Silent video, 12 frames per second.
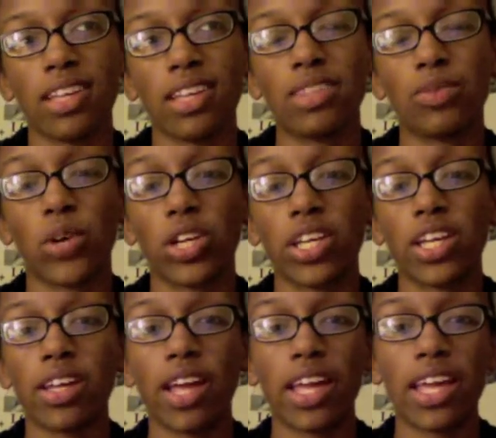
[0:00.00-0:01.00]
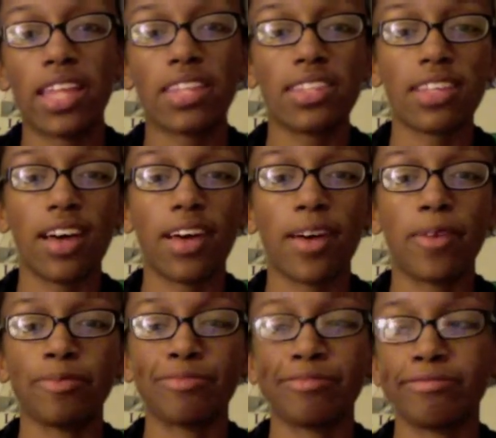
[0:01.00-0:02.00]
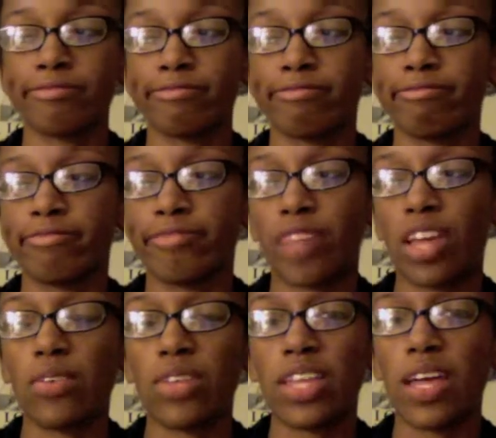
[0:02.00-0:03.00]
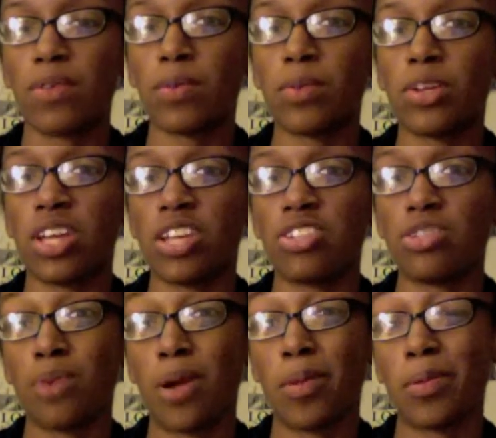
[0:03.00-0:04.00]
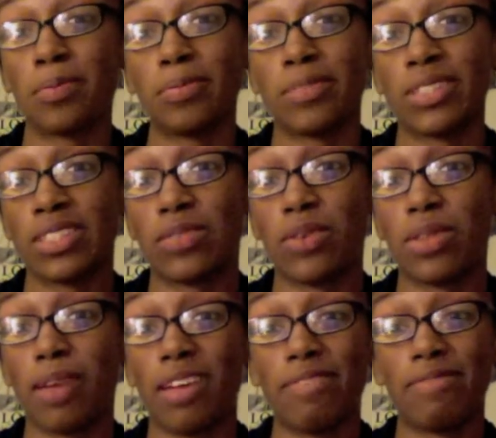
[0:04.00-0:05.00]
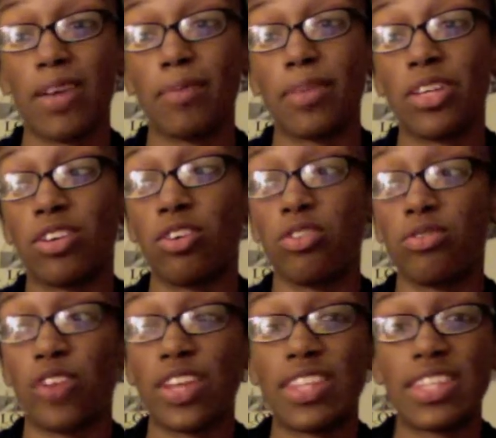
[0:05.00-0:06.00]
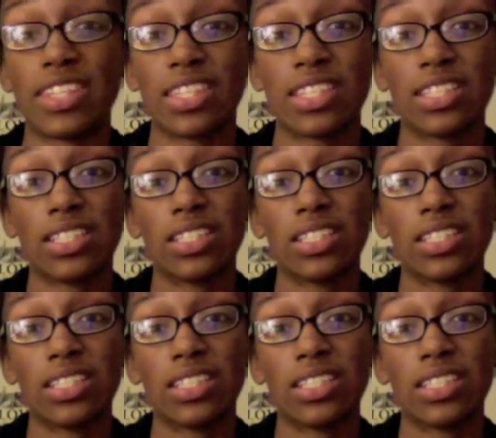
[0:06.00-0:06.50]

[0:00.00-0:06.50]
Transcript: it's working, I guess. I don't really have communication problems with my family or friends.